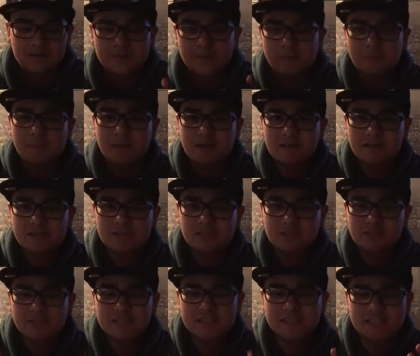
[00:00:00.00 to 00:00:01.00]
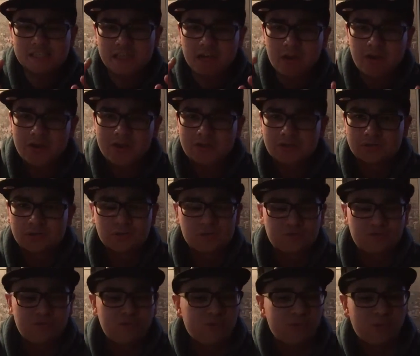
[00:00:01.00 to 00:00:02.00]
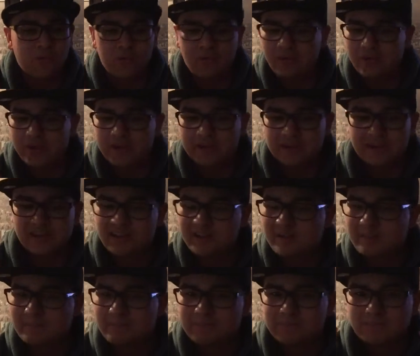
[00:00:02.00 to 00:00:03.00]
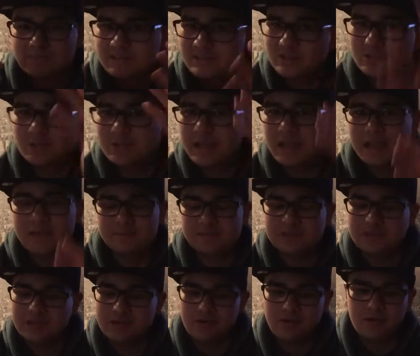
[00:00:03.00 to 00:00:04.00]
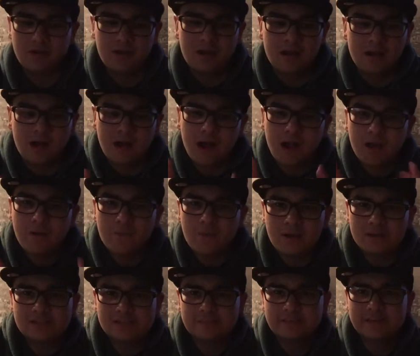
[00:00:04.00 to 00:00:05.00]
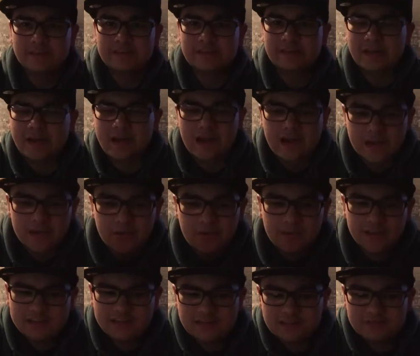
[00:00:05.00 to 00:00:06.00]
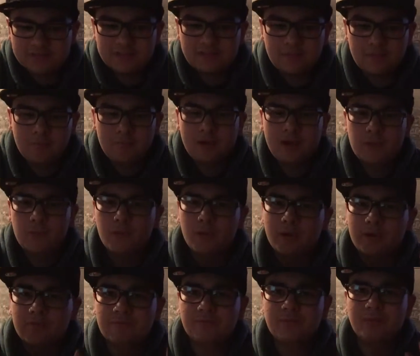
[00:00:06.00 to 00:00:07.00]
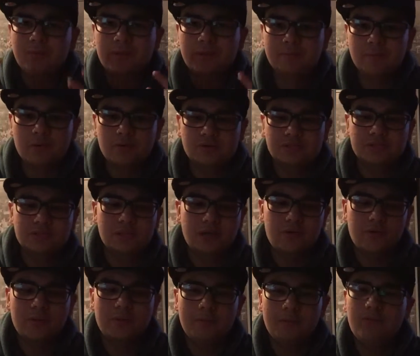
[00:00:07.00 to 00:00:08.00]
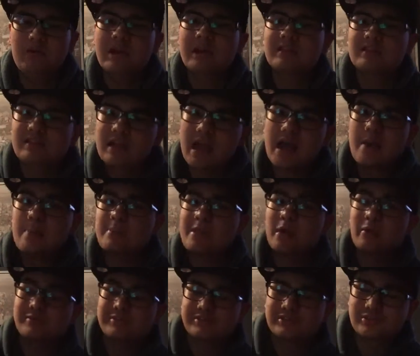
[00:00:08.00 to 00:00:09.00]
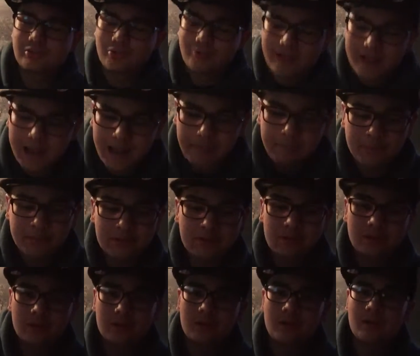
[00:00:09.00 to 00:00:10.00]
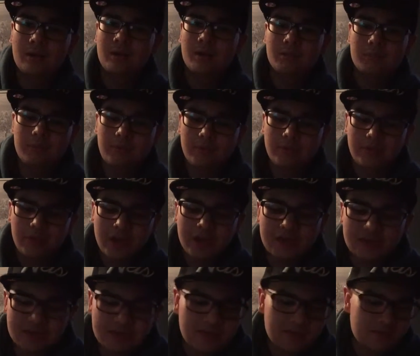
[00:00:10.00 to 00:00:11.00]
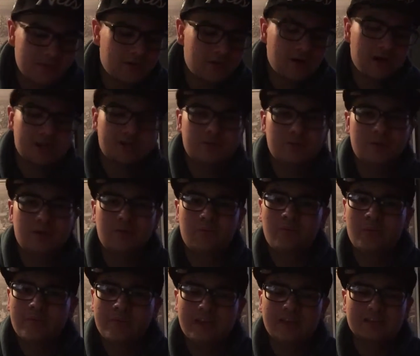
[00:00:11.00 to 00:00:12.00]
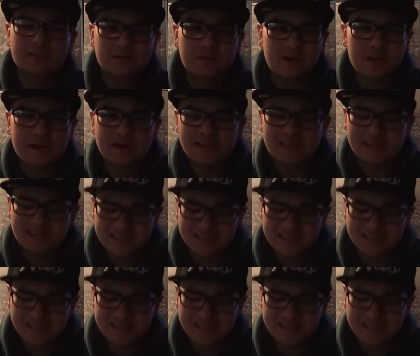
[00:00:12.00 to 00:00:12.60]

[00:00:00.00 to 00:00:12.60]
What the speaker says: committed to these characters for like 2 games here. I want somebody to die. I know that sounds evil, but I want to feel emotions. I want to be like, damn, that was so epic. But that never got to it, and when they tried,